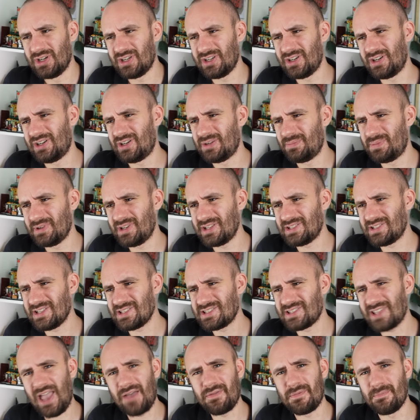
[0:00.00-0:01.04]
oh, but it
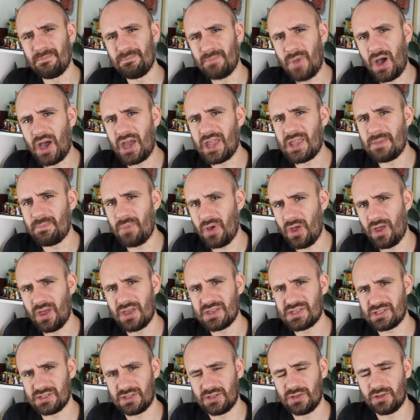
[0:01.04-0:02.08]
doesn't have my
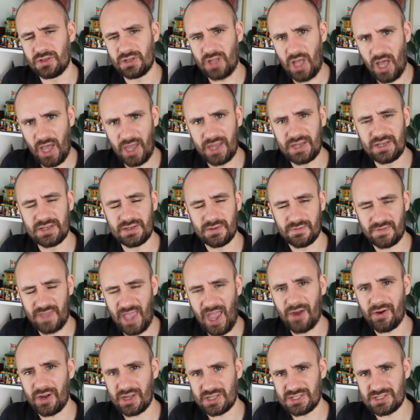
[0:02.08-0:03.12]
personal kind of
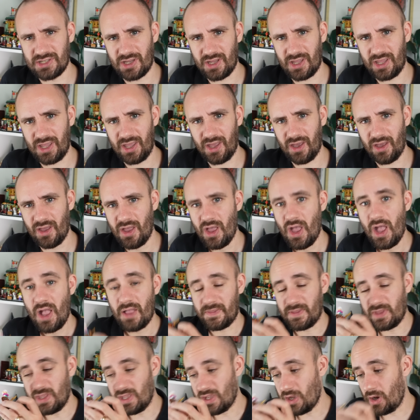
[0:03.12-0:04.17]
character here.
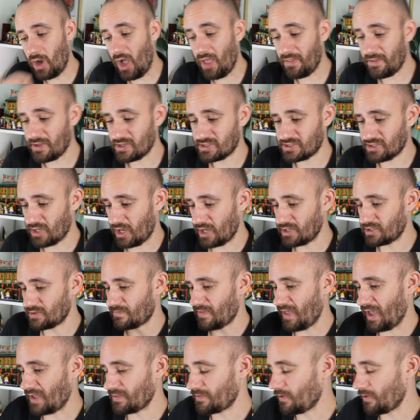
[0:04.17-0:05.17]
The other side of that,